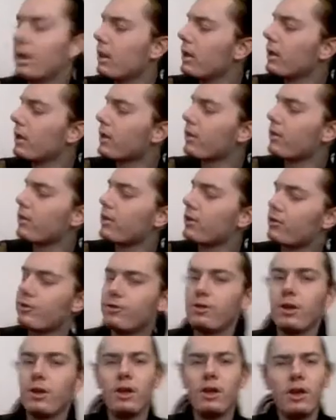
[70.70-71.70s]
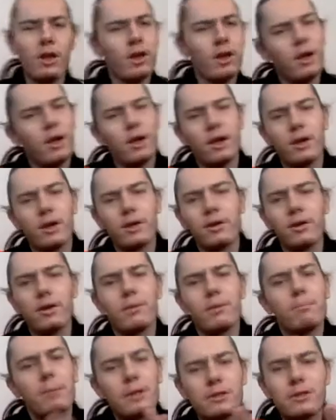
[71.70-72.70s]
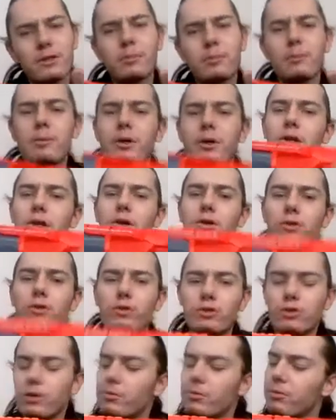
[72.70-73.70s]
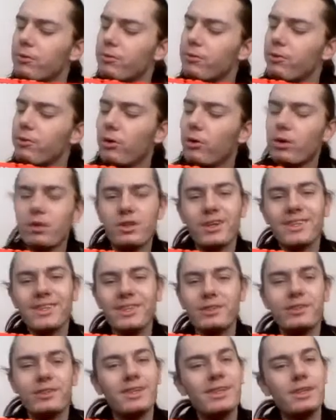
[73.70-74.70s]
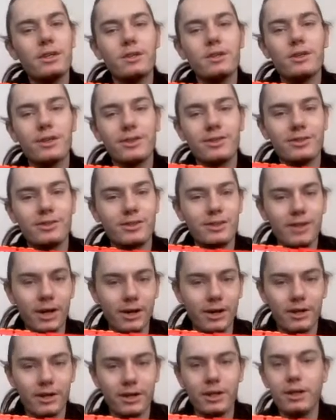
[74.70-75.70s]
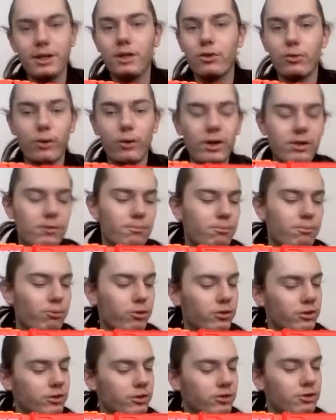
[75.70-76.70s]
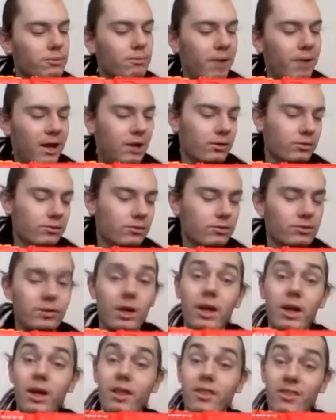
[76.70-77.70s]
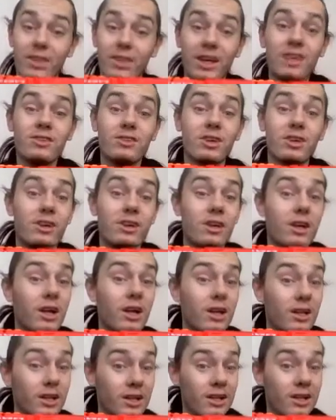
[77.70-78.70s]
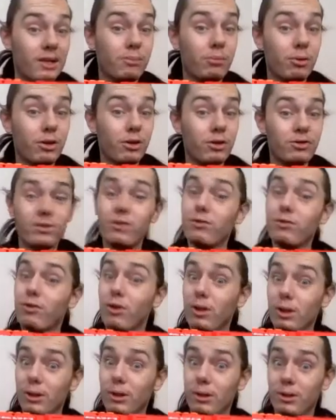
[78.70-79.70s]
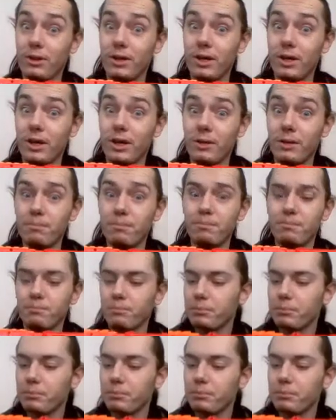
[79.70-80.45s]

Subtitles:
Like this. Picked it up in my local shop for $19.99 in Great British pounds. That's a little price for a lot of gun.